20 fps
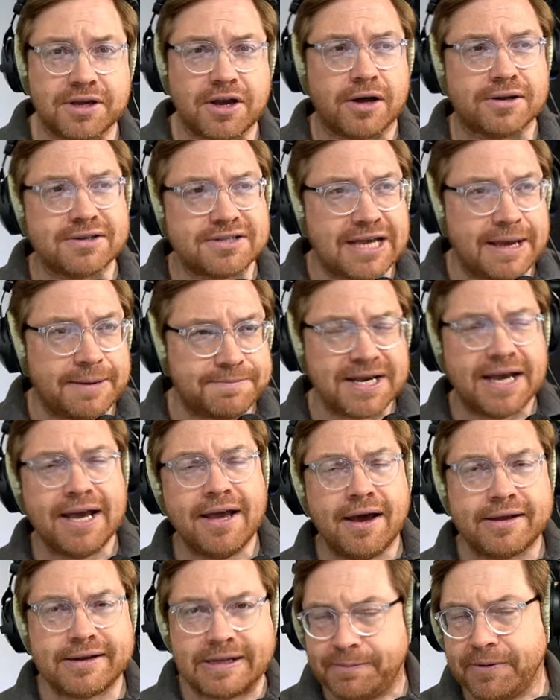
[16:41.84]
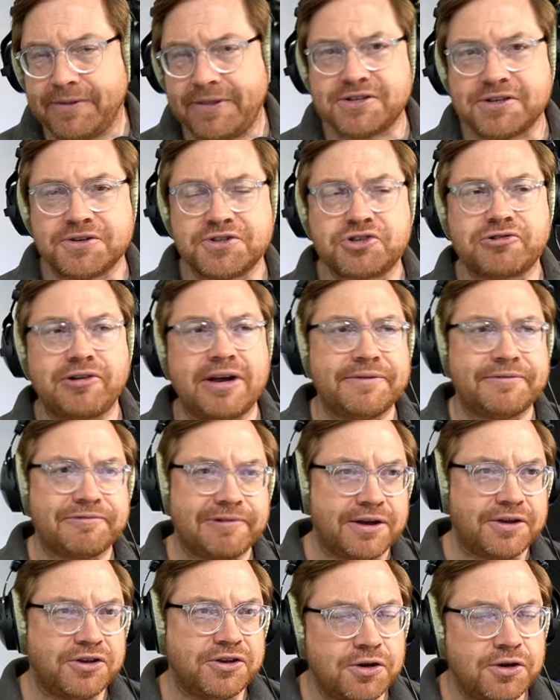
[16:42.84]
the concept, and I'll put this on screen for our